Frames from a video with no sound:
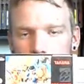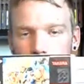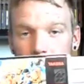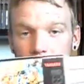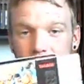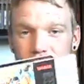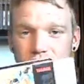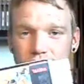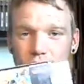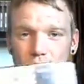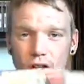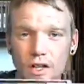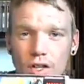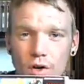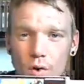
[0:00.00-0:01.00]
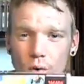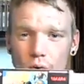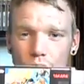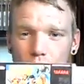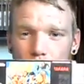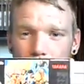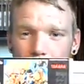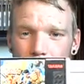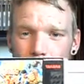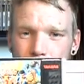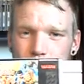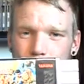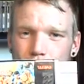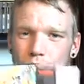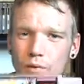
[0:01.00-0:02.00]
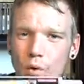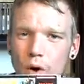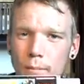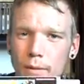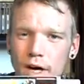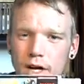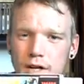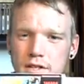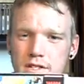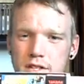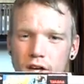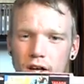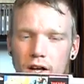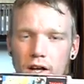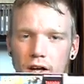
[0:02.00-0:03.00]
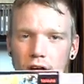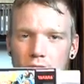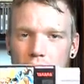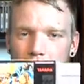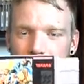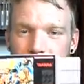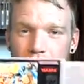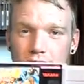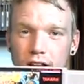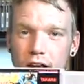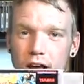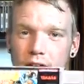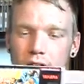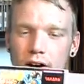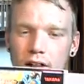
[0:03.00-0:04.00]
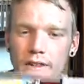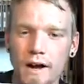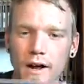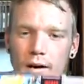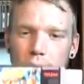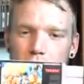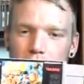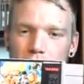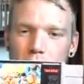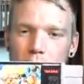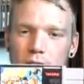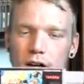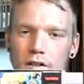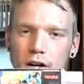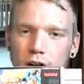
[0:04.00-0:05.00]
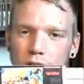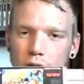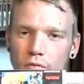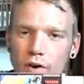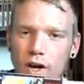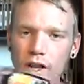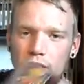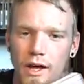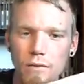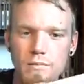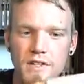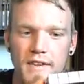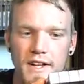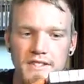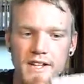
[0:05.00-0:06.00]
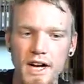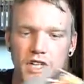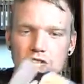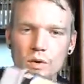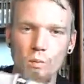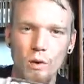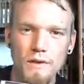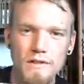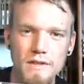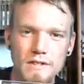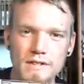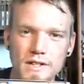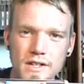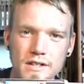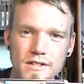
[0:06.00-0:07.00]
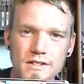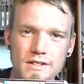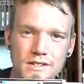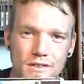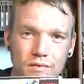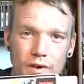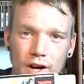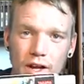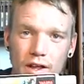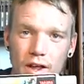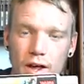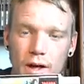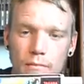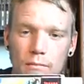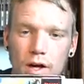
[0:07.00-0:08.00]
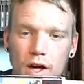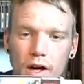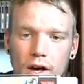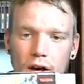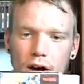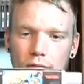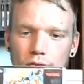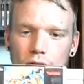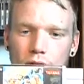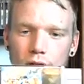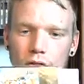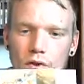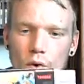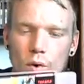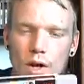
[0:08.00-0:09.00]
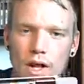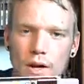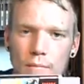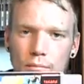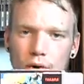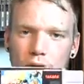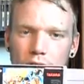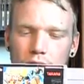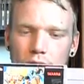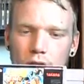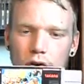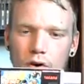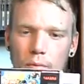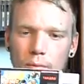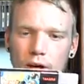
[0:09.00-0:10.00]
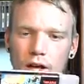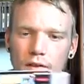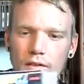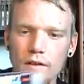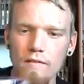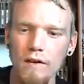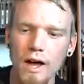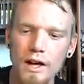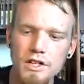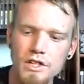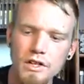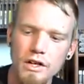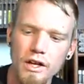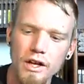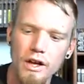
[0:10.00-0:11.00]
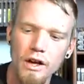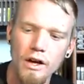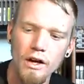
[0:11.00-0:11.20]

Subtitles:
It just looked cool, and it was only $4. SNK, I like that company. They make a lot of good fighting games, and that's actually what this is a fighting game. I threw it in and played it a little bit, and they've actually,